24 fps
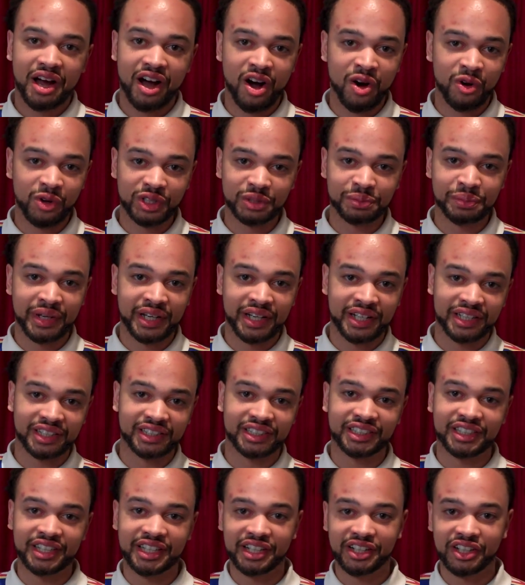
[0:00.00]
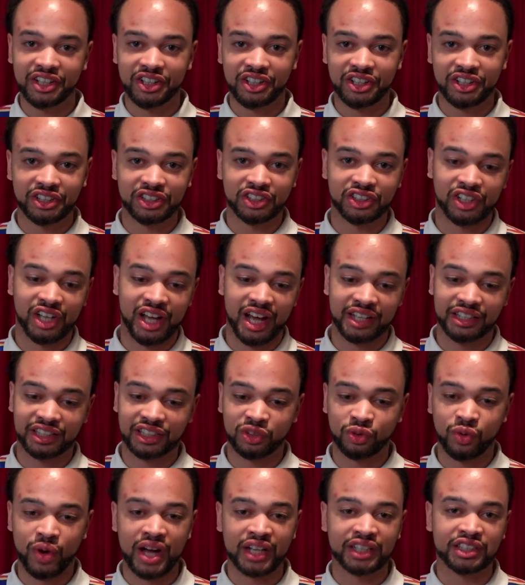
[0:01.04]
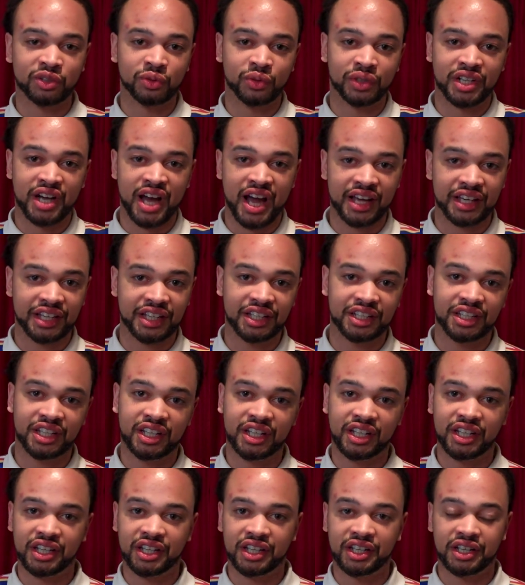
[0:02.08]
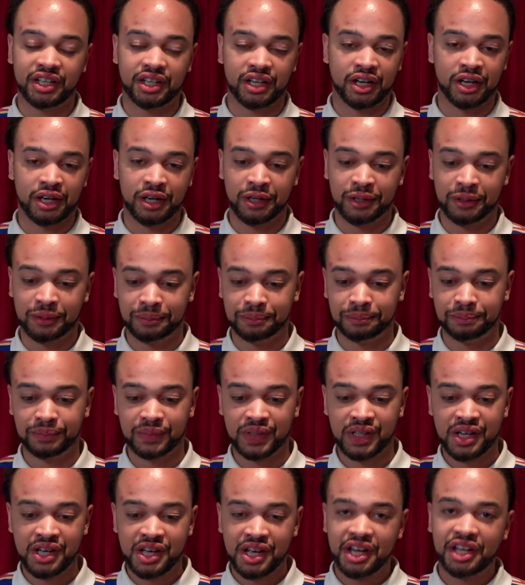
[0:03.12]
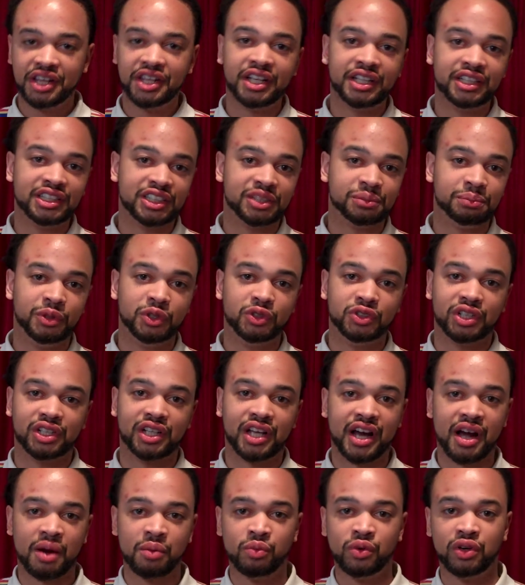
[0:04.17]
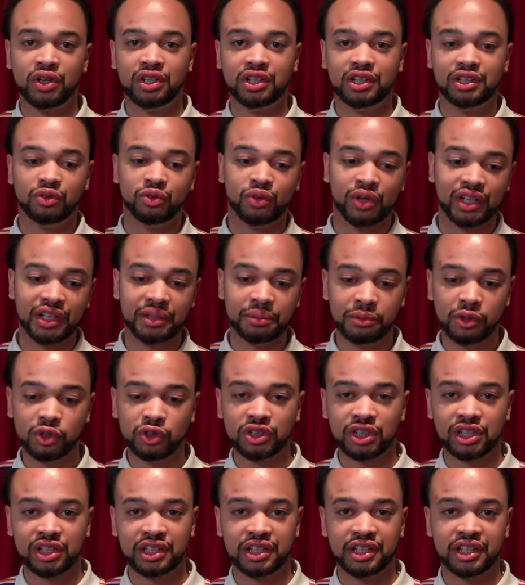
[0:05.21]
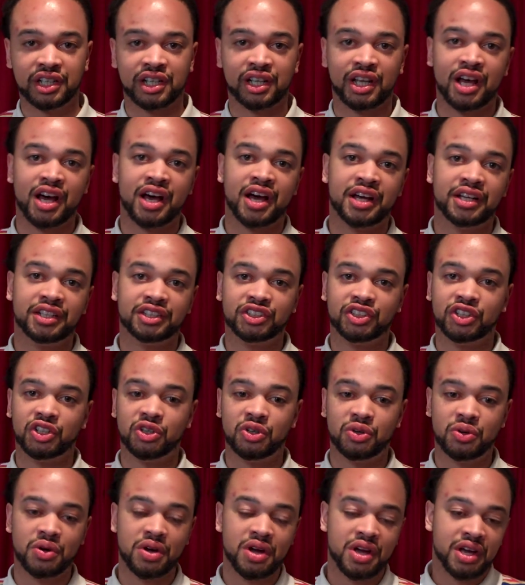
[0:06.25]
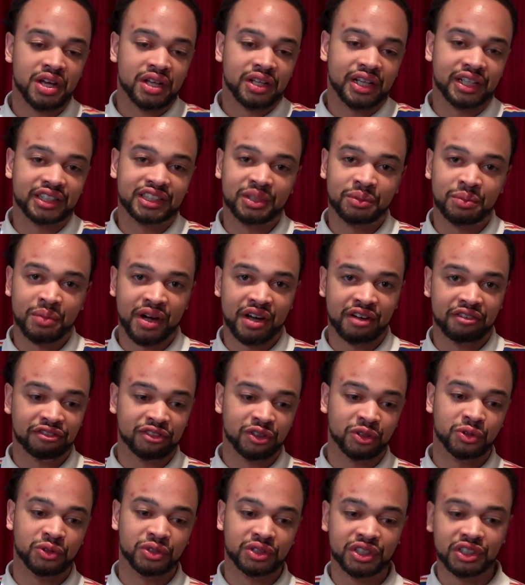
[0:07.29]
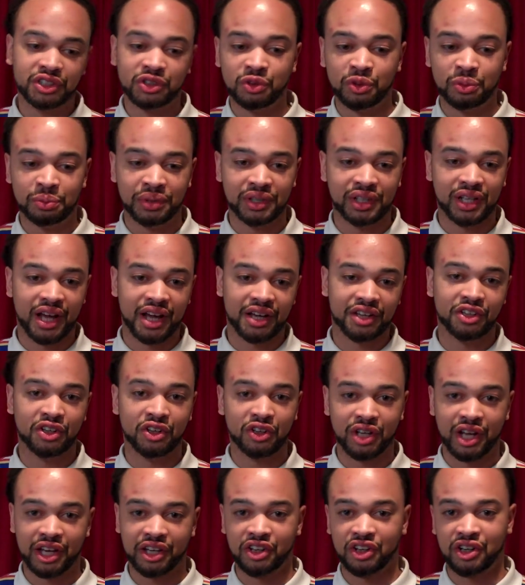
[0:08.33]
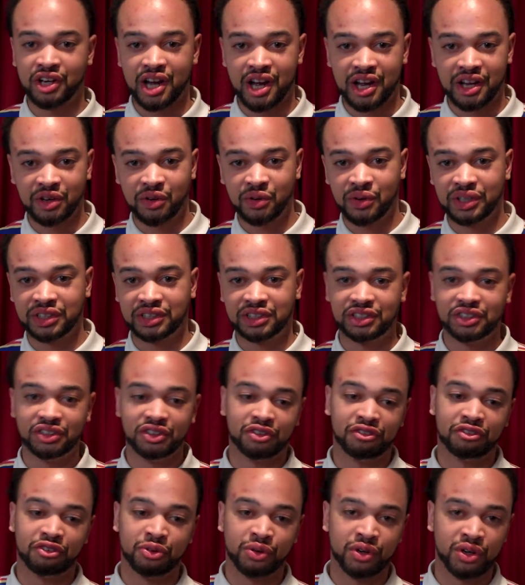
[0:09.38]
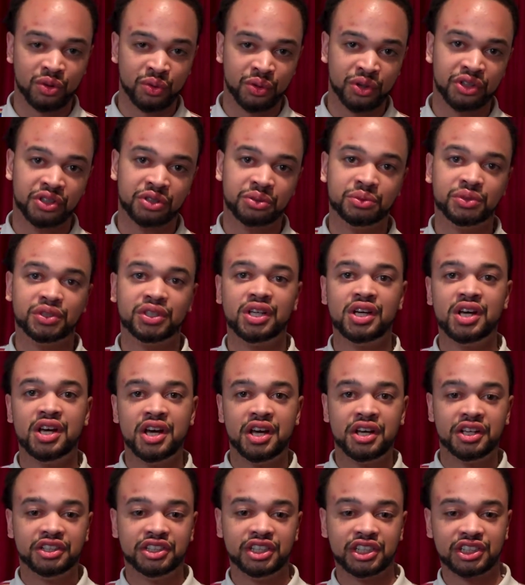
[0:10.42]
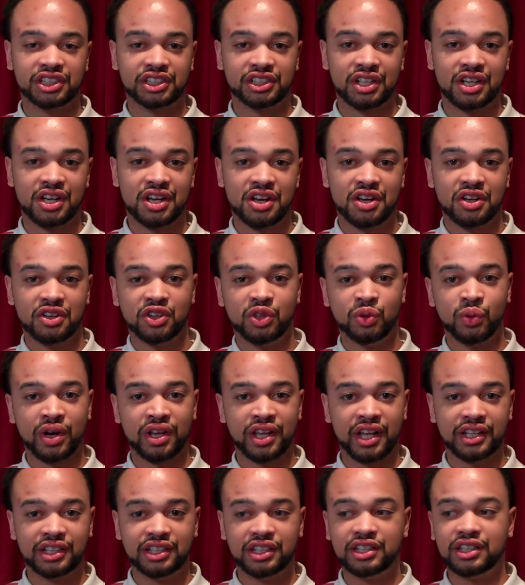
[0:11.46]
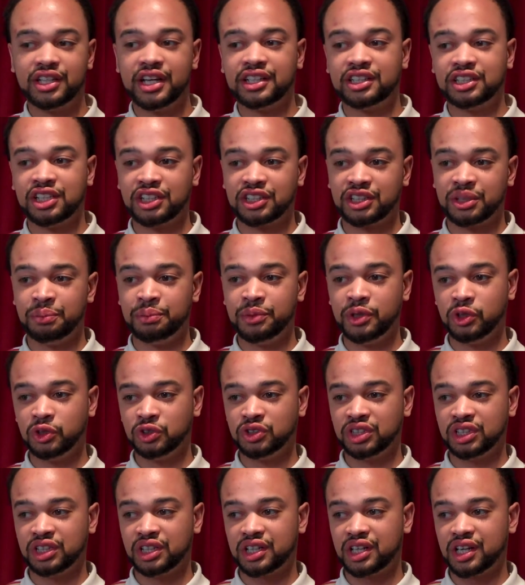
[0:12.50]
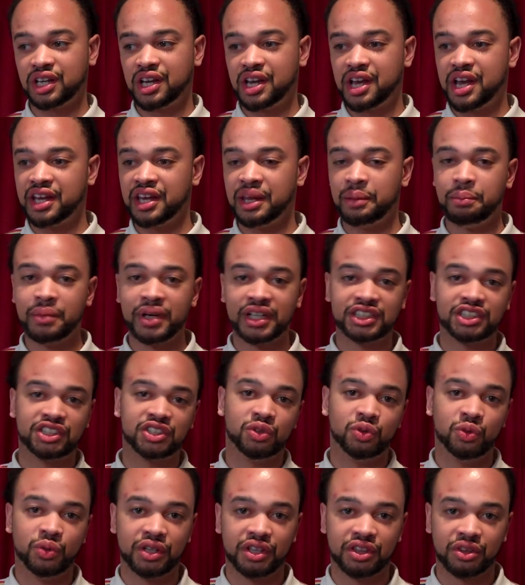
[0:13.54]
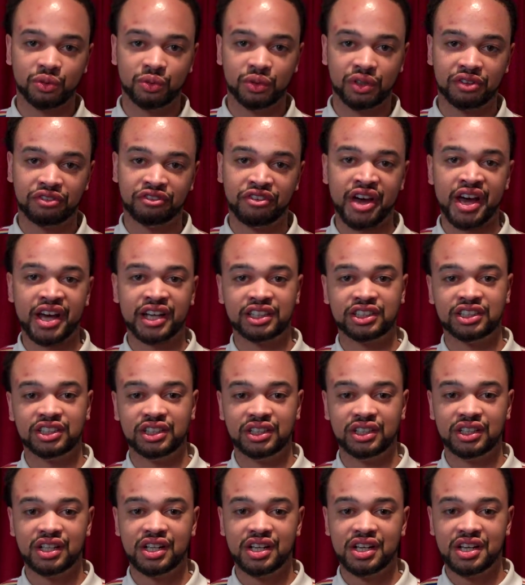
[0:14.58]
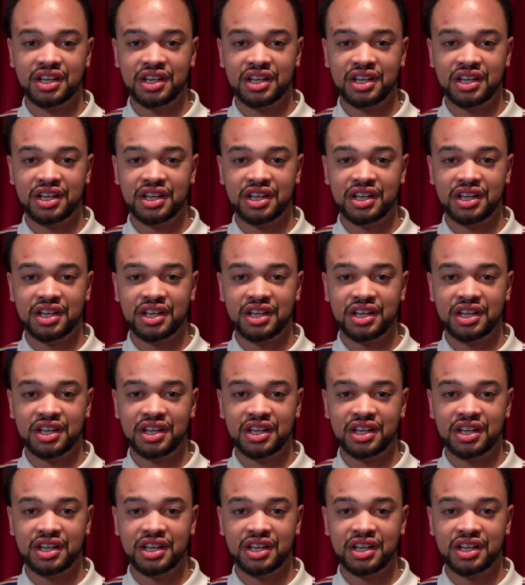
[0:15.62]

Always been into sneakers. So like just watching what Nike did, and then just music. Like I'm really musically inclined. So like some of my influences would be like, you know, like your Kanye West and your Pharrell Williams. Just the way they took the music and they meshed it with fashion.